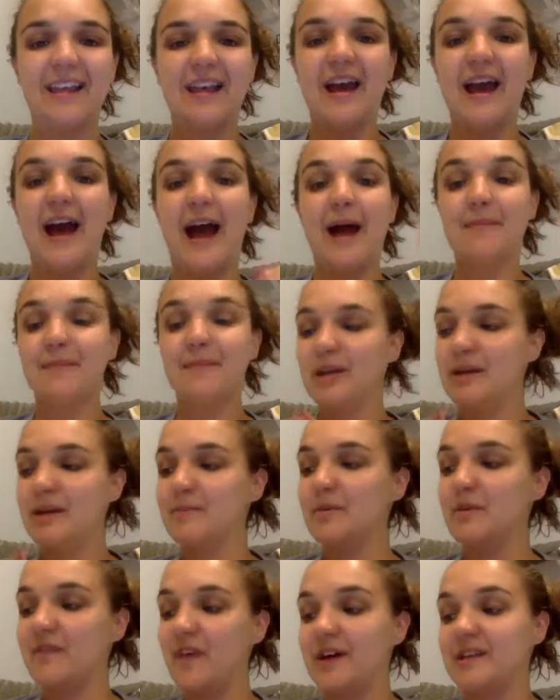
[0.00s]
I'm going to
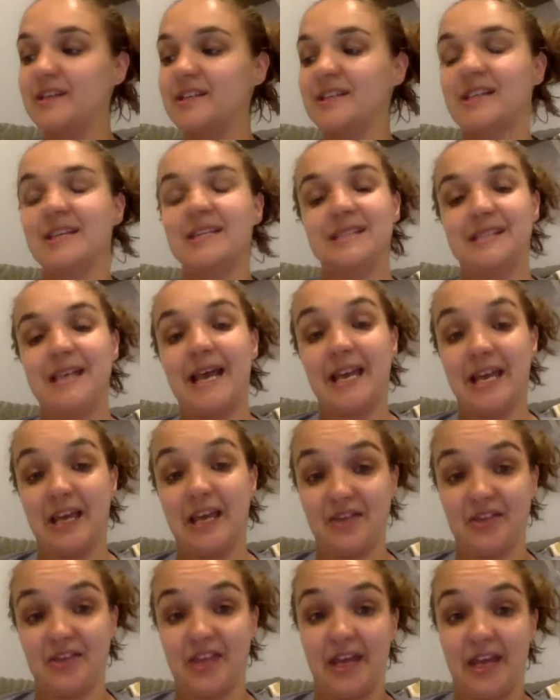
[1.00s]
move on to the
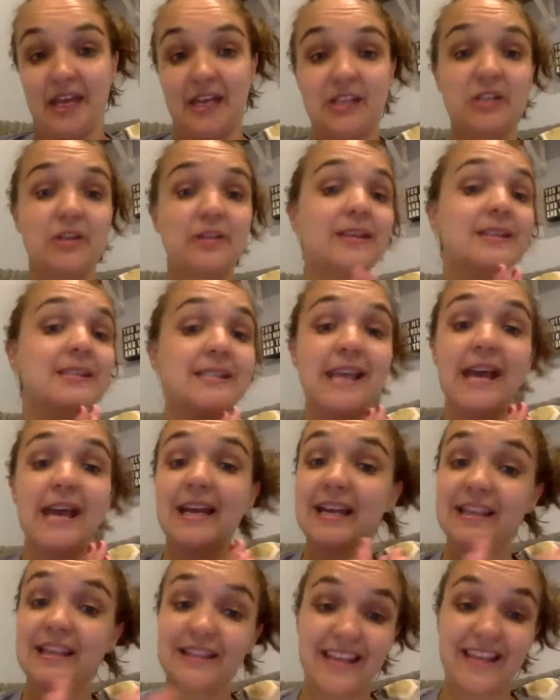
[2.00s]
second thing. So the
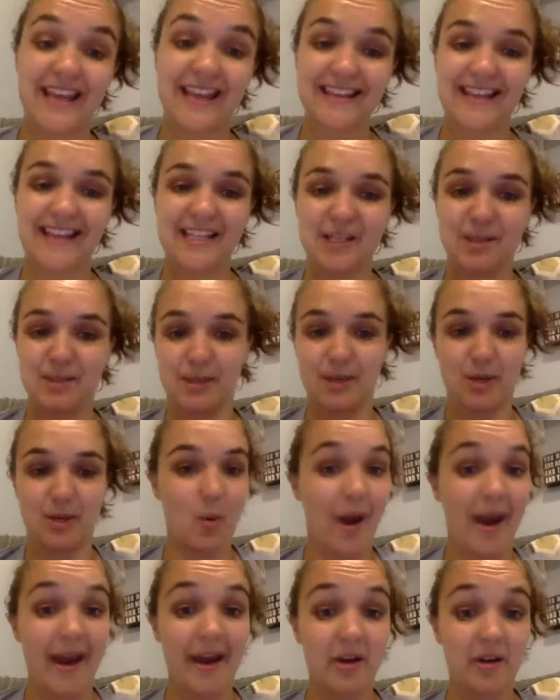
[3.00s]
second thing that's
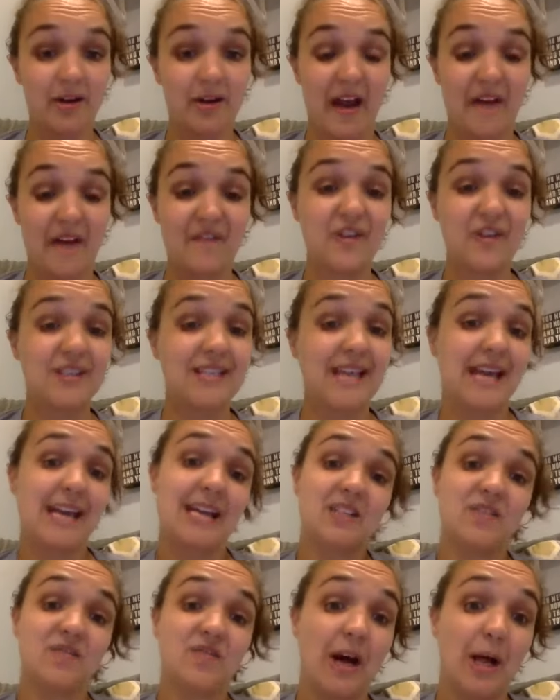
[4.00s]
required every day
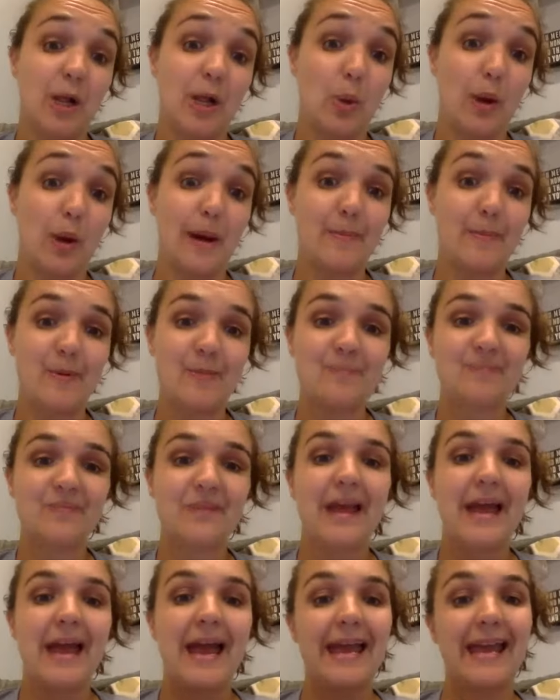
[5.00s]
is follow-up.
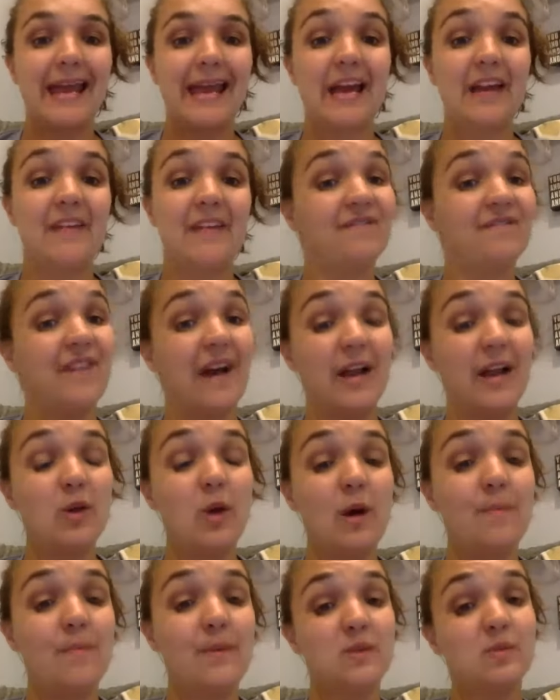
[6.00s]
And
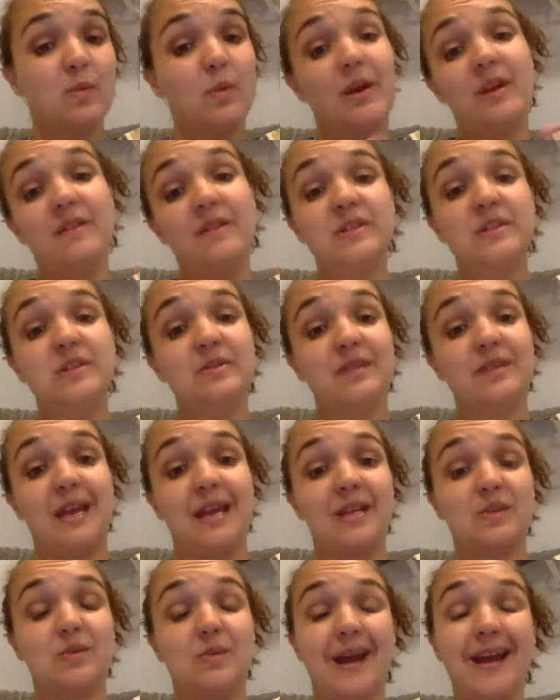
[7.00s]
follow-up is one of 2
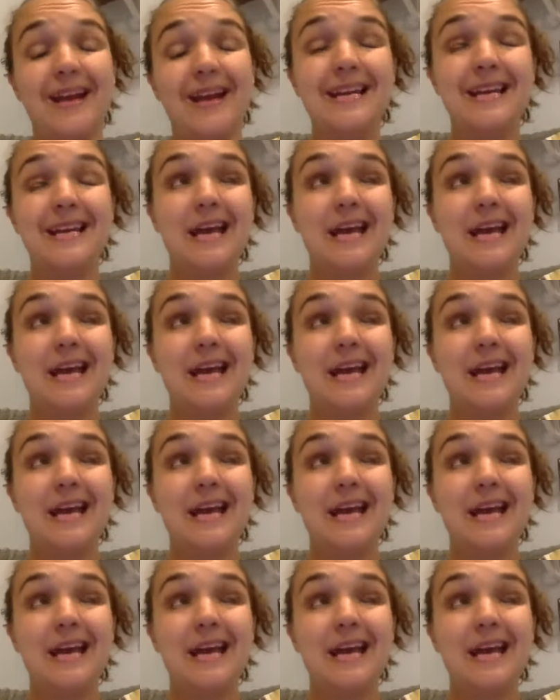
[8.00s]
things, right?